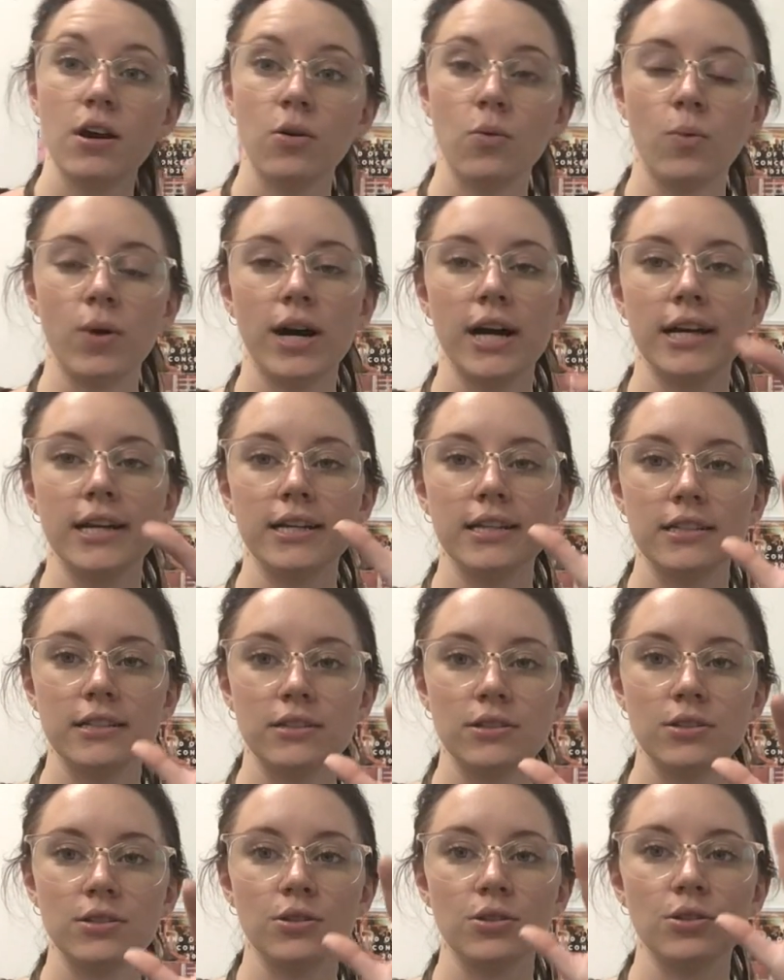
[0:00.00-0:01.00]
1,
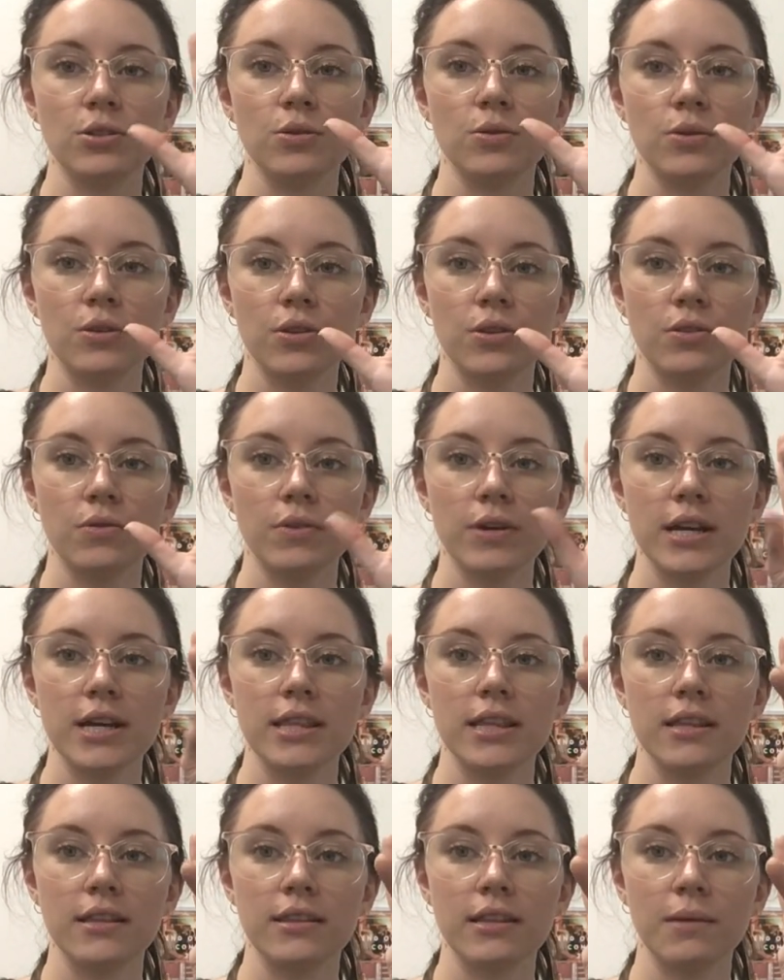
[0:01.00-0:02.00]
2, 3.
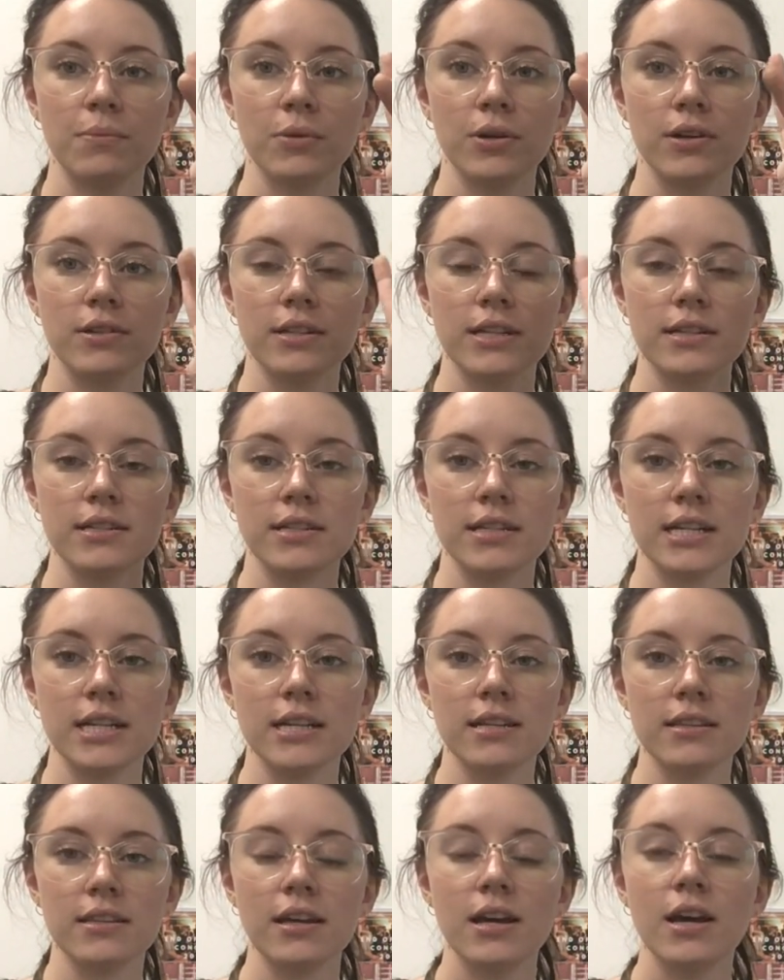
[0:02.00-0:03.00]
Then thumb goes underneath.